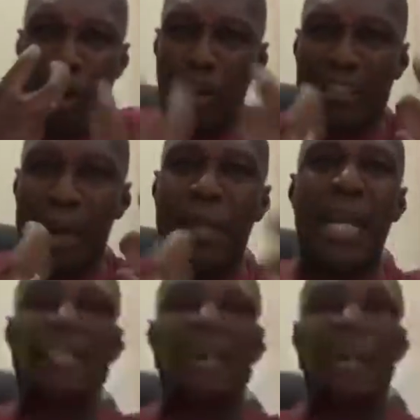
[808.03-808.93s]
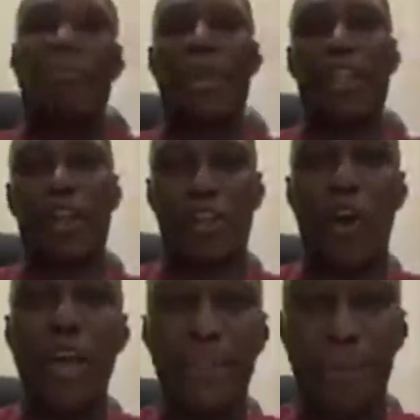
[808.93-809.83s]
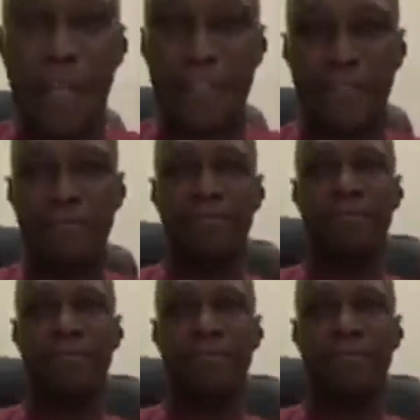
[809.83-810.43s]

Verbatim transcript: contaminated the precious ointment.